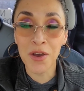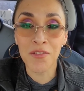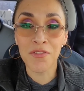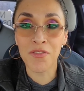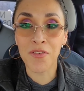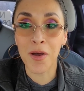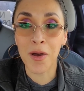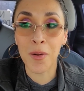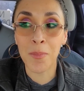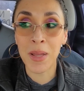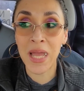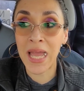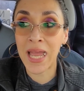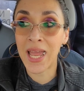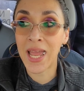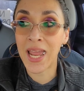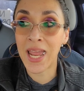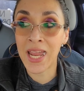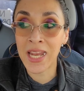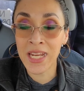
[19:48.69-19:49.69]
from
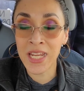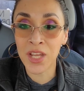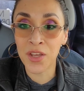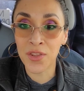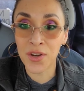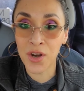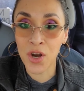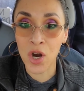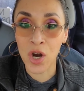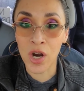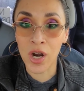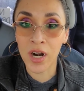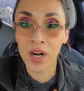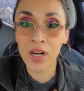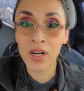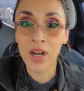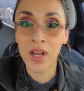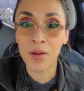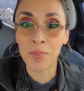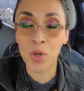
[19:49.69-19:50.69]
any other car.